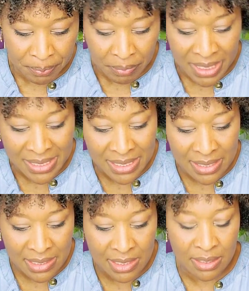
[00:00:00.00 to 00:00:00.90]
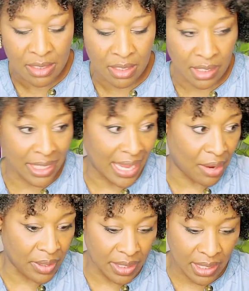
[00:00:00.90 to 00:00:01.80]
pieces, the
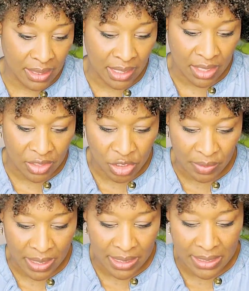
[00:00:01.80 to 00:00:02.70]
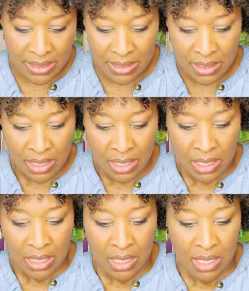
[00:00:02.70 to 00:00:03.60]
carrot and the other trellis.
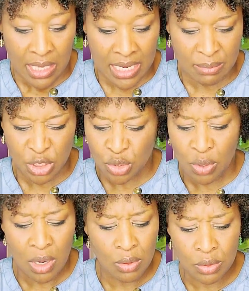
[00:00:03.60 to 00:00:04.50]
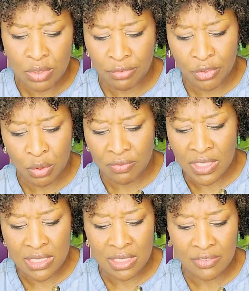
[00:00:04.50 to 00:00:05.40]
And I'm sure I'll lose a few of
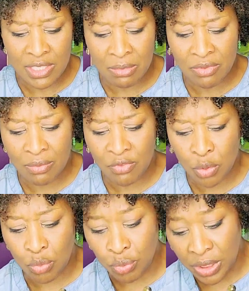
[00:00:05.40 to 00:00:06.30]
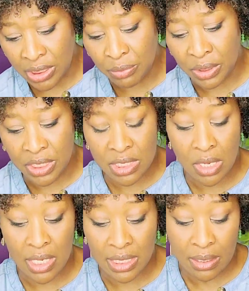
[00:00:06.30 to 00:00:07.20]
these leaves. Some of them feel really, really
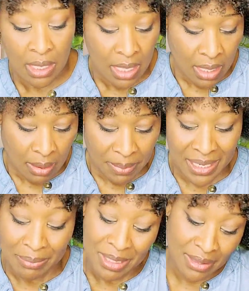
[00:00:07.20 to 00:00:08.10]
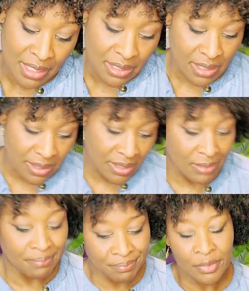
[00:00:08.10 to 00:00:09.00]
soggy. But I mean, this
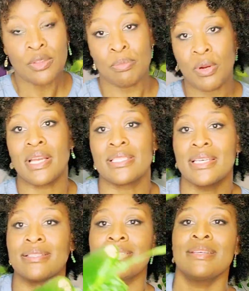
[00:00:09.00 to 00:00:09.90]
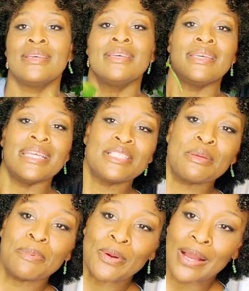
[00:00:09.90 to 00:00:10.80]
is the process. It's
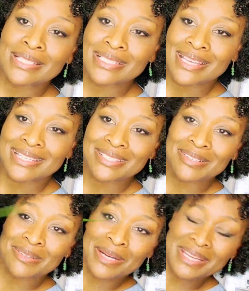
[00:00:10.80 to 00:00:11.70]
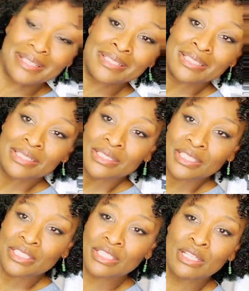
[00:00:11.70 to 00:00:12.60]
the process, right?
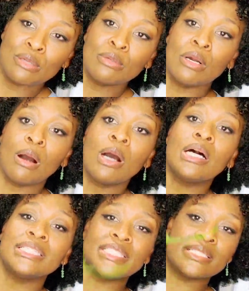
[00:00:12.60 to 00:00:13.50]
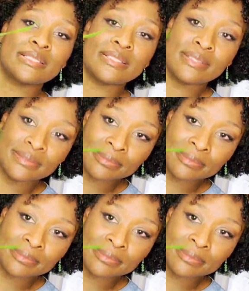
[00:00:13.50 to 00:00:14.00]
She's still gorgeous.